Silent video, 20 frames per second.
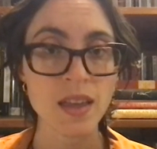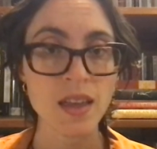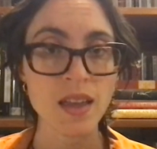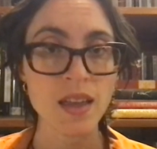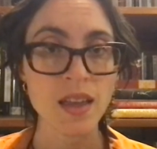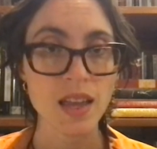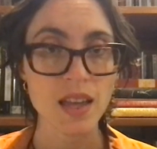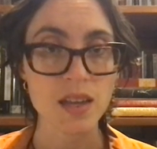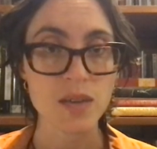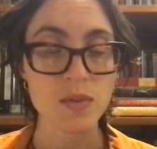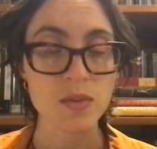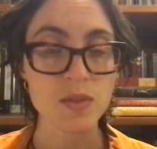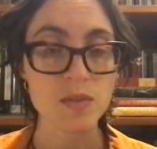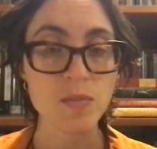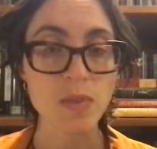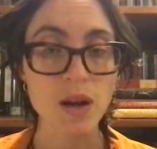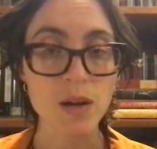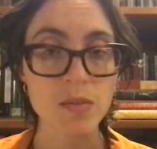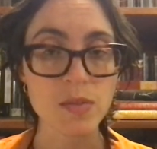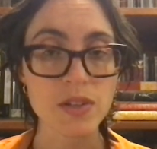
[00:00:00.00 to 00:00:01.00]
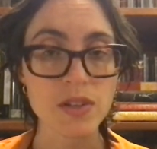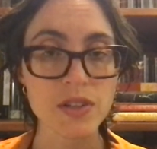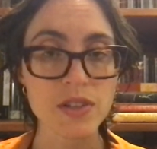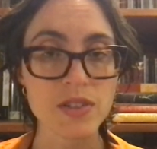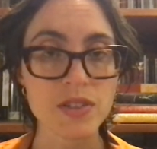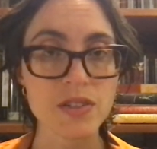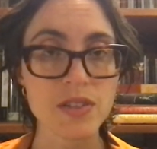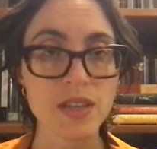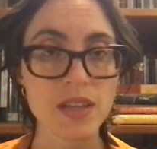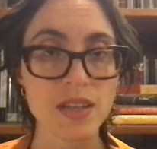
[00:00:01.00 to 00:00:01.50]
It was
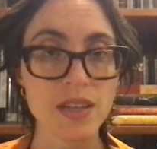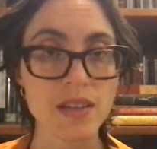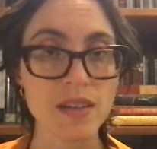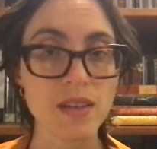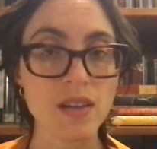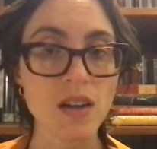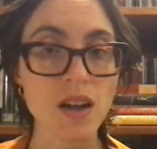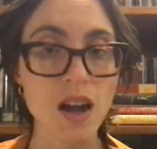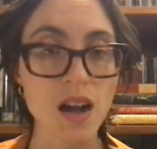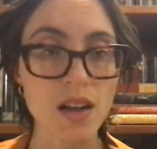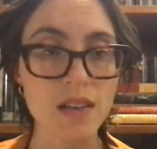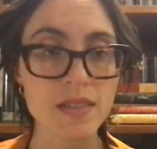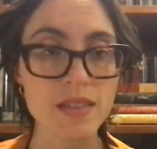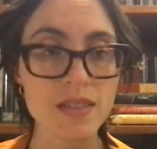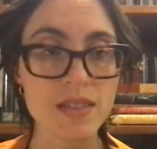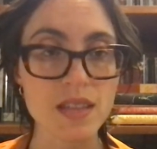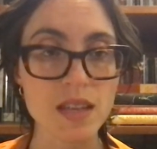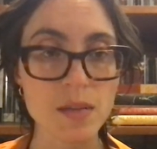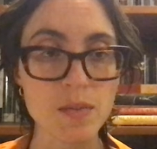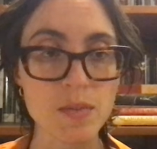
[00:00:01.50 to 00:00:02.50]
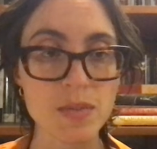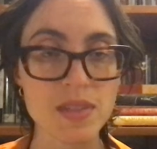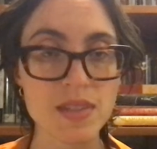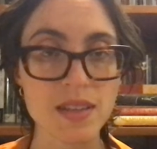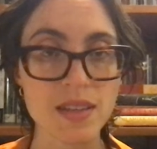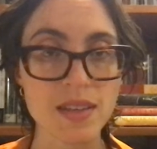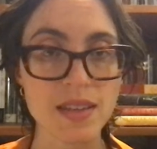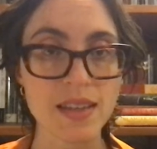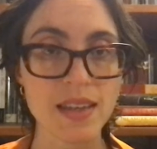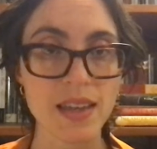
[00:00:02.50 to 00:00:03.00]
published in Concepts
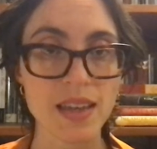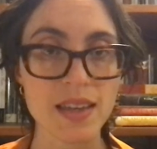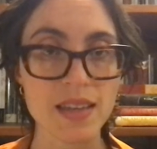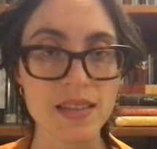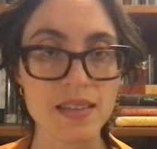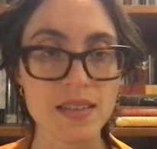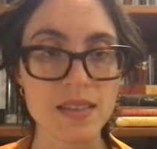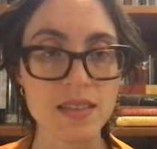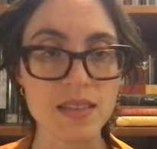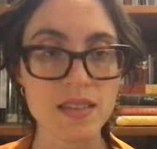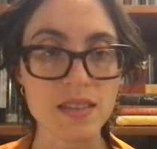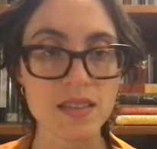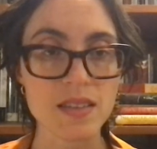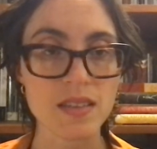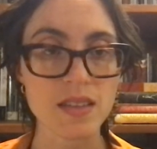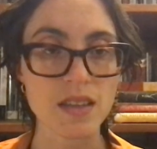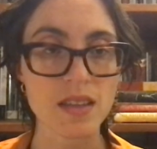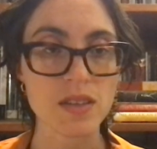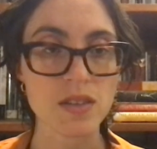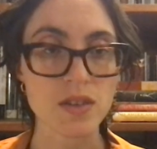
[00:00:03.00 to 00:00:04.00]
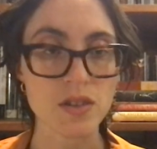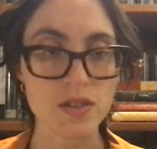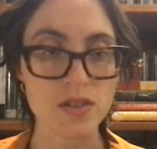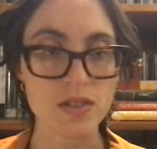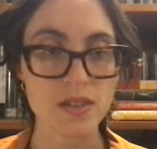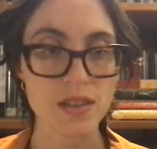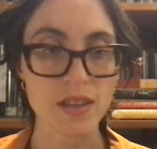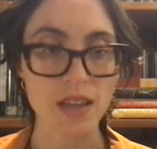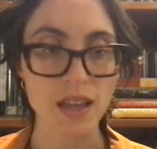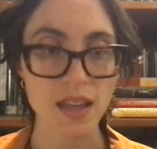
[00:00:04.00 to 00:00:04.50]
and Cases in
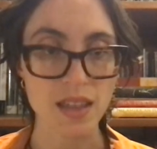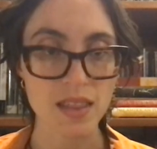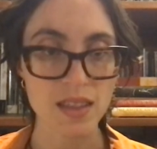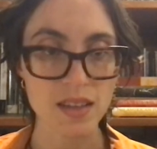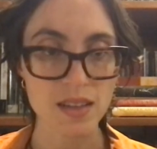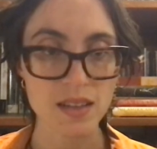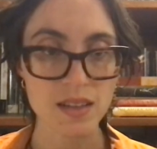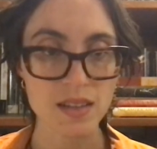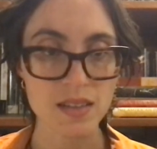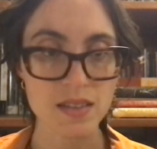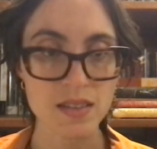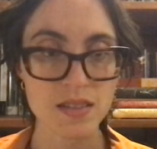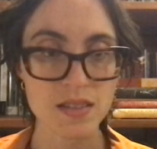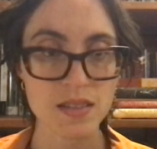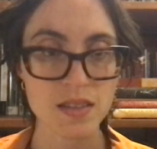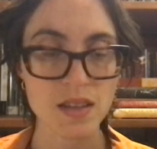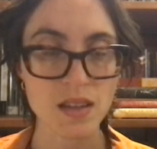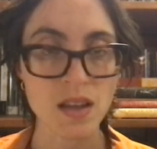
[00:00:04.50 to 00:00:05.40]
Nursing Ethics,